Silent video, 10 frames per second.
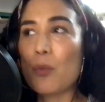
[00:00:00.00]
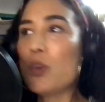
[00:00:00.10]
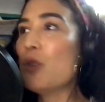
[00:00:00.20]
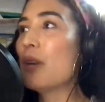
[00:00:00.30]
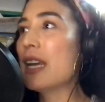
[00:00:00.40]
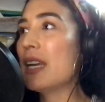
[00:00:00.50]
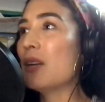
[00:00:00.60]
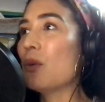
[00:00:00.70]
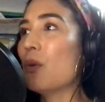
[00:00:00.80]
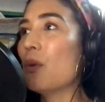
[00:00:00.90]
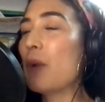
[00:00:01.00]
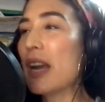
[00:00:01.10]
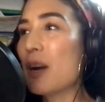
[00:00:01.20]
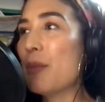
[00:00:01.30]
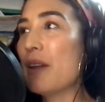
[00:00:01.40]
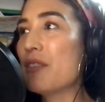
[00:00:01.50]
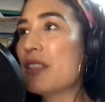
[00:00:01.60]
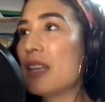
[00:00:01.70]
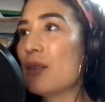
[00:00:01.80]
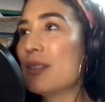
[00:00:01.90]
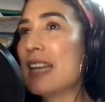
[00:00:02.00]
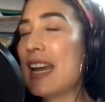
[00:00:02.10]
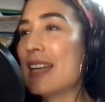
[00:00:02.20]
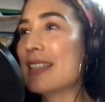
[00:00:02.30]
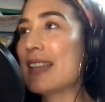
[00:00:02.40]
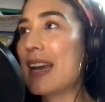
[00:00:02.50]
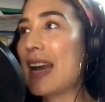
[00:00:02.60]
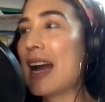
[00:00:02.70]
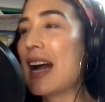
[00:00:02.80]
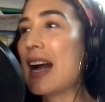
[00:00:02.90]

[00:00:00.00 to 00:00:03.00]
You can wake up every single day and say,